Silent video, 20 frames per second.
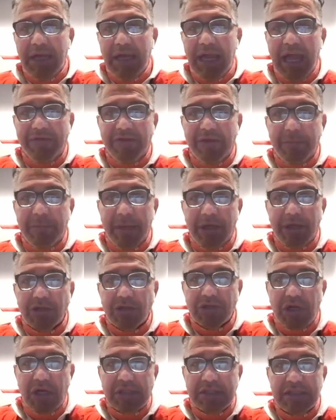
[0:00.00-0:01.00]
heavy metal
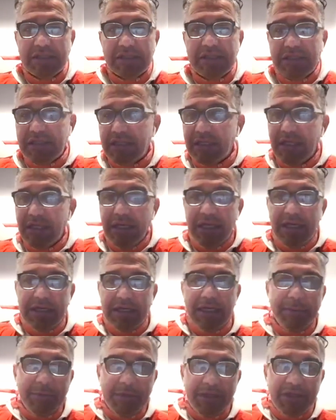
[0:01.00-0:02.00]
toxicity,
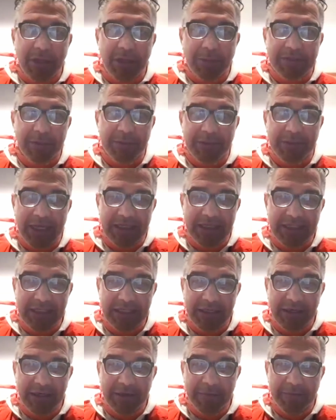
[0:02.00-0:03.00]
let me dump some
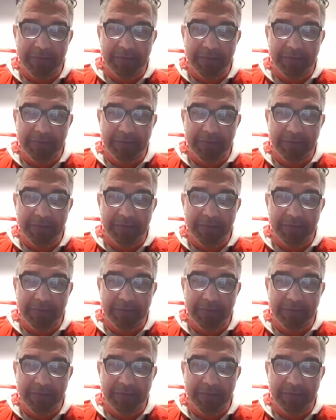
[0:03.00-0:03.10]
candida.